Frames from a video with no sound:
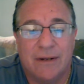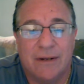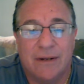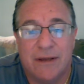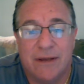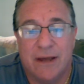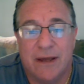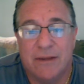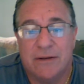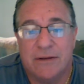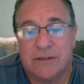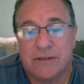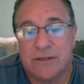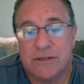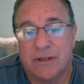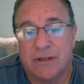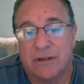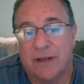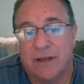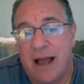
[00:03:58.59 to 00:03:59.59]
Then
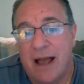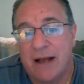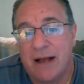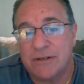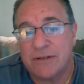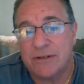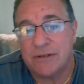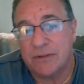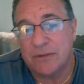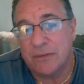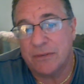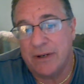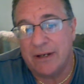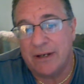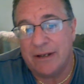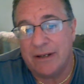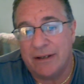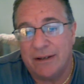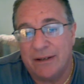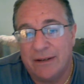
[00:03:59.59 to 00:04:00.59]
there's the last
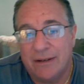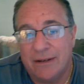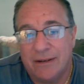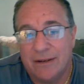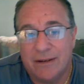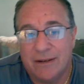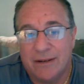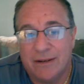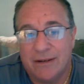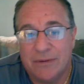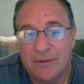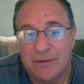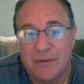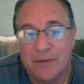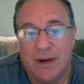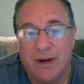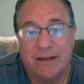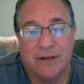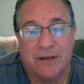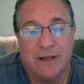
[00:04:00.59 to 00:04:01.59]
3. Do
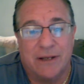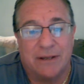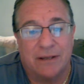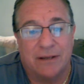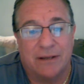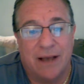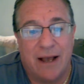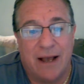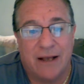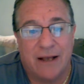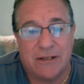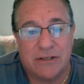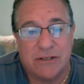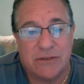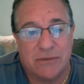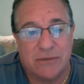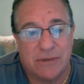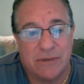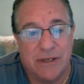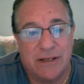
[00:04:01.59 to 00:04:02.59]
I look at the
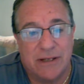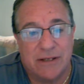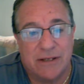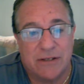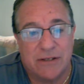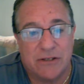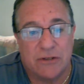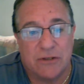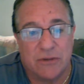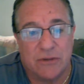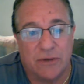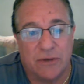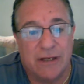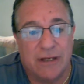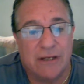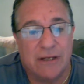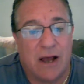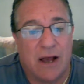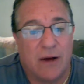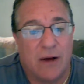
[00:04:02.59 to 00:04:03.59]
last 3, his streaks?